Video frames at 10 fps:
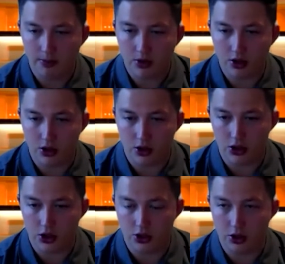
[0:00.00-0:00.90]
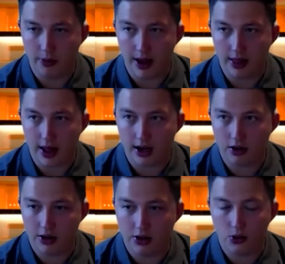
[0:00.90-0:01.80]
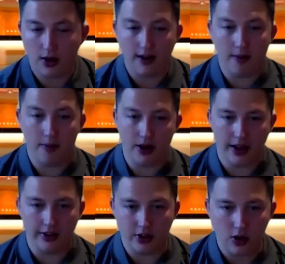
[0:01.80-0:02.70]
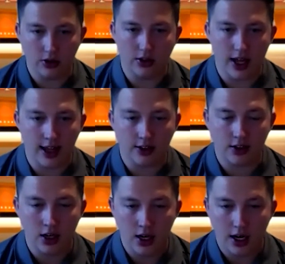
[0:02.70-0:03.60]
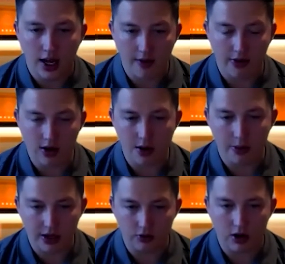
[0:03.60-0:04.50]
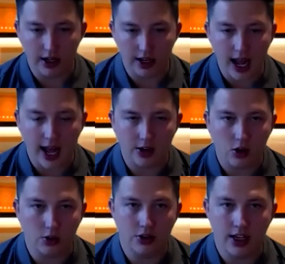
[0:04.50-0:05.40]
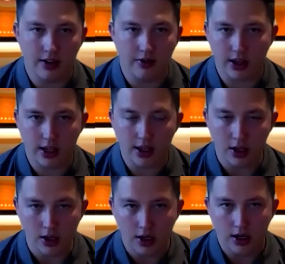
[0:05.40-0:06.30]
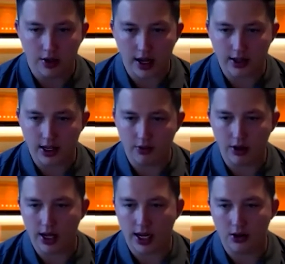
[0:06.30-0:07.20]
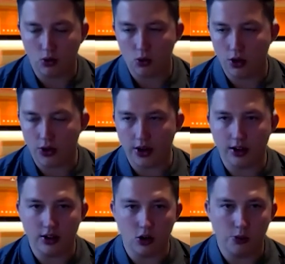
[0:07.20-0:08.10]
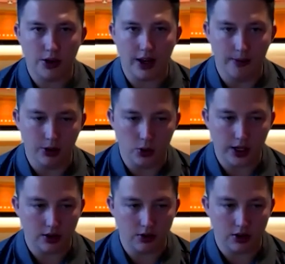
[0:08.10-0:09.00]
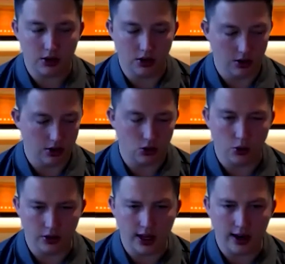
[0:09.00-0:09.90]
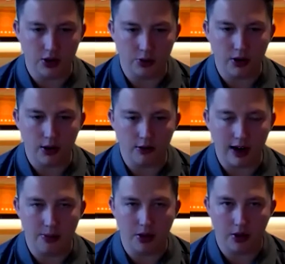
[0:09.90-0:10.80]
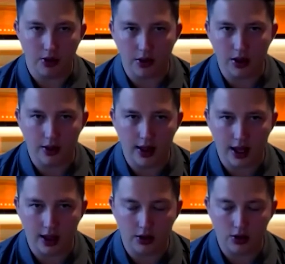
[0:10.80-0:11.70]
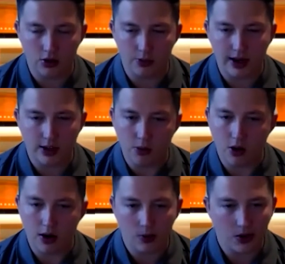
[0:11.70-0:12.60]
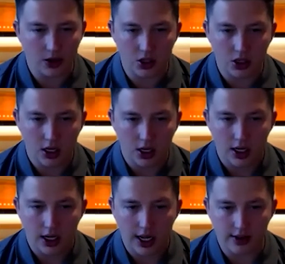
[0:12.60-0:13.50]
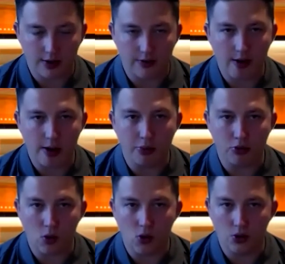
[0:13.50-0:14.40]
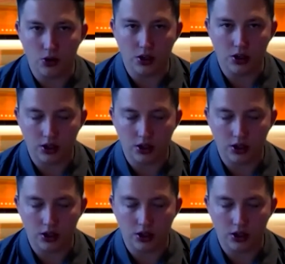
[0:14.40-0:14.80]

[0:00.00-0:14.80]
So just to make that crystal clear and put it into context, if a company's running an ad on TV, that TV ad, although they can still put it between the sort of television program that their user base might watch, it's a very broad